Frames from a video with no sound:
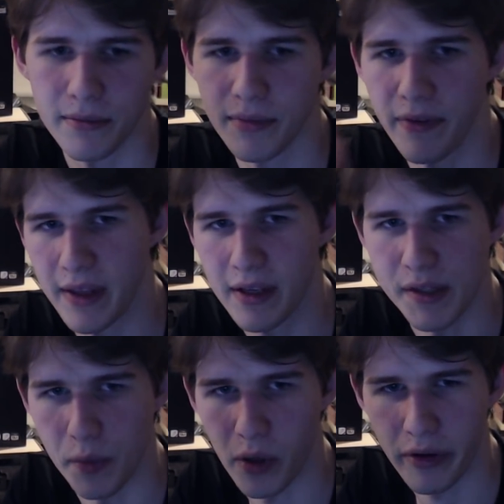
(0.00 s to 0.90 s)
think
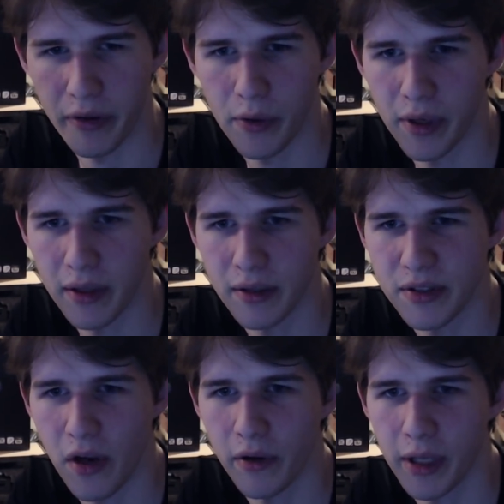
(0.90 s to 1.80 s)
is worth
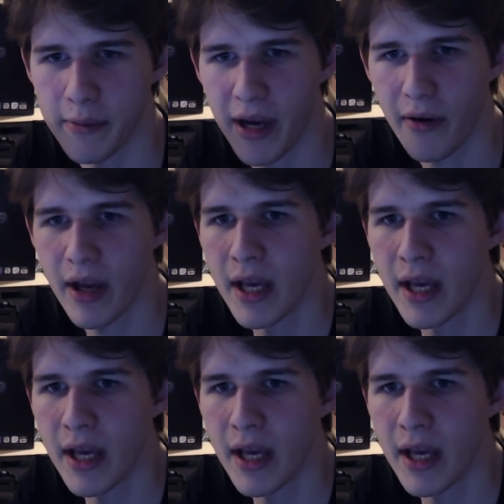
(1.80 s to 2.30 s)
talking about.